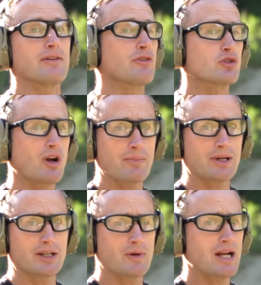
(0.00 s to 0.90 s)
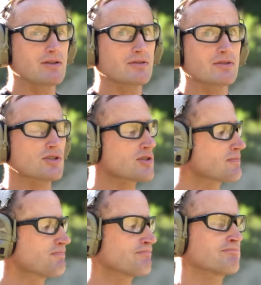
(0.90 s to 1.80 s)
If you drop any rounds,